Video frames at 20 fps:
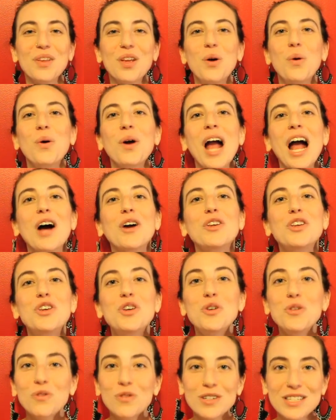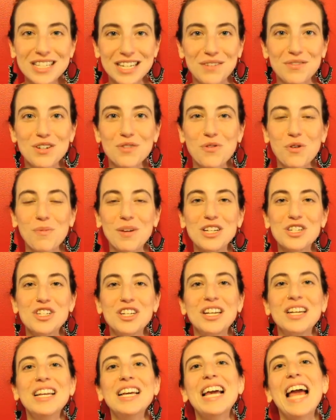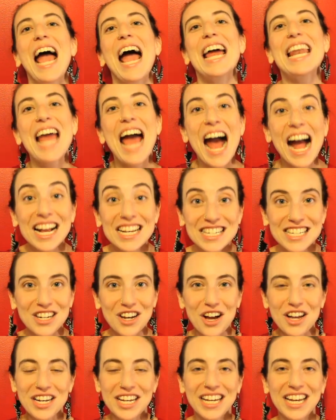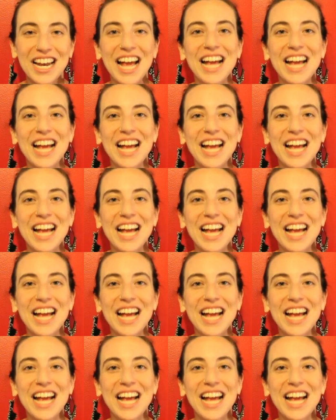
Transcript: or how you've received information and acted on it,